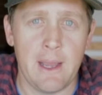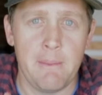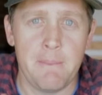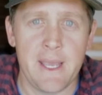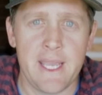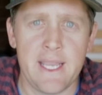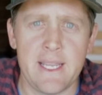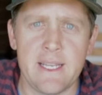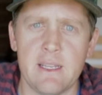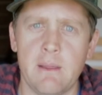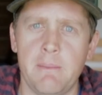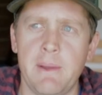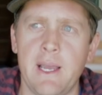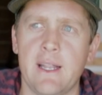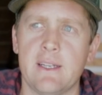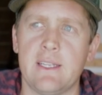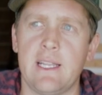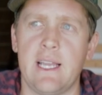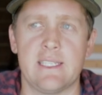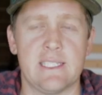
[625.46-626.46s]
I made
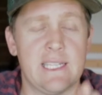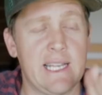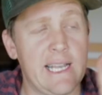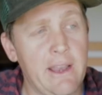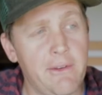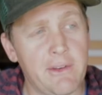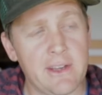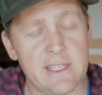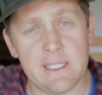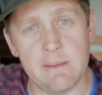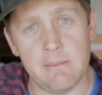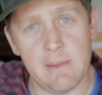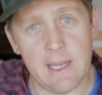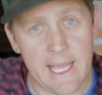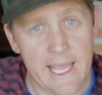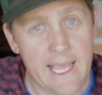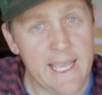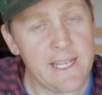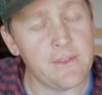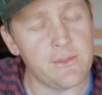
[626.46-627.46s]
about us clearing some
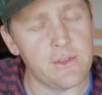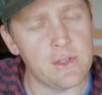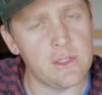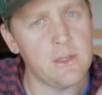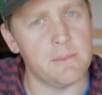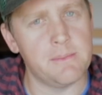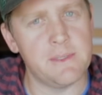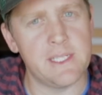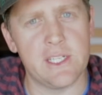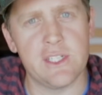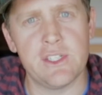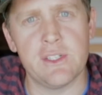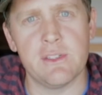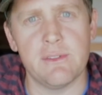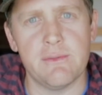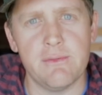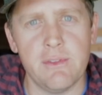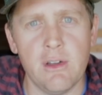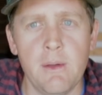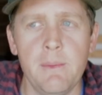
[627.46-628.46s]
land at the top section of
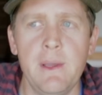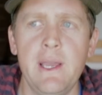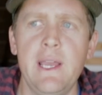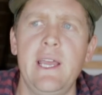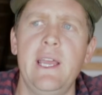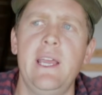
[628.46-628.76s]
the farm,